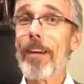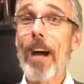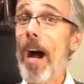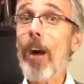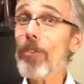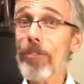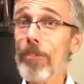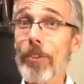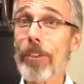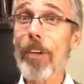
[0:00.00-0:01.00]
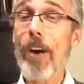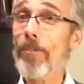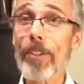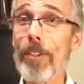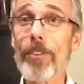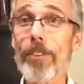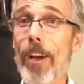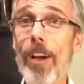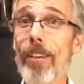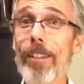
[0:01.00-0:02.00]
out of your comfort
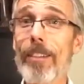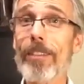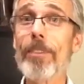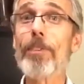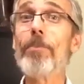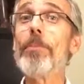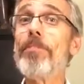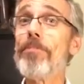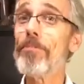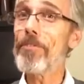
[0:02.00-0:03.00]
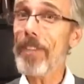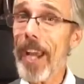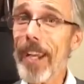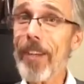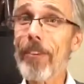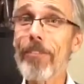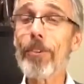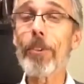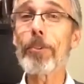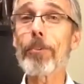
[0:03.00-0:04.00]
zone, to be friend of
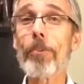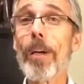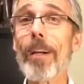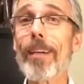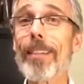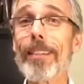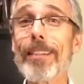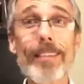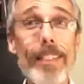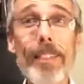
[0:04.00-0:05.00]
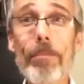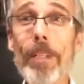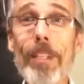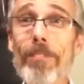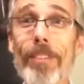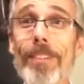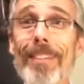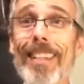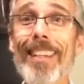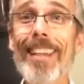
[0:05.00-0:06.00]
those who are still unbelievers,
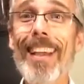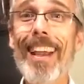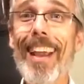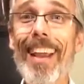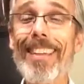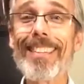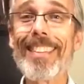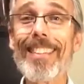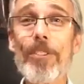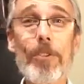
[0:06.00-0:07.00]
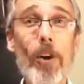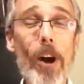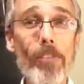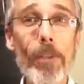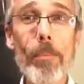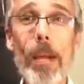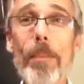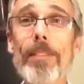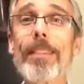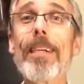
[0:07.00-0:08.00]
and to offer
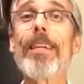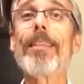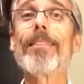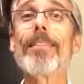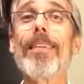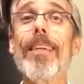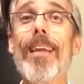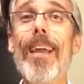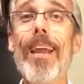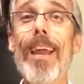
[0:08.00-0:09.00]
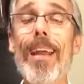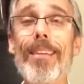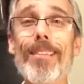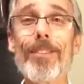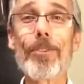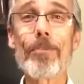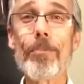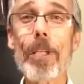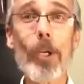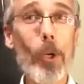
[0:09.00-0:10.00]
Bible studies, and to
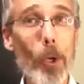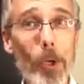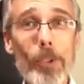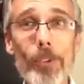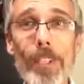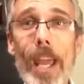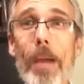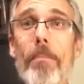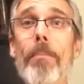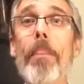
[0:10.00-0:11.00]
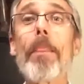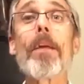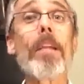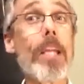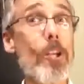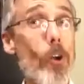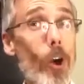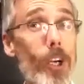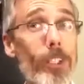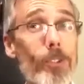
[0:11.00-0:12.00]
be close to them in
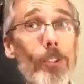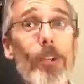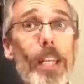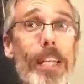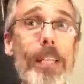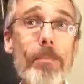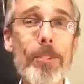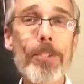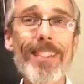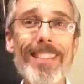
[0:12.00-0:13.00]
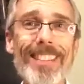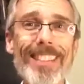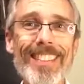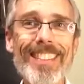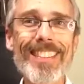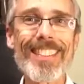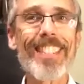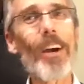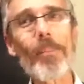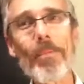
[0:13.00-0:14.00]
order to lead them to Jesus.
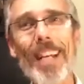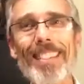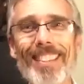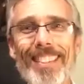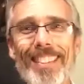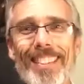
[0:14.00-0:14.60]
God bless you.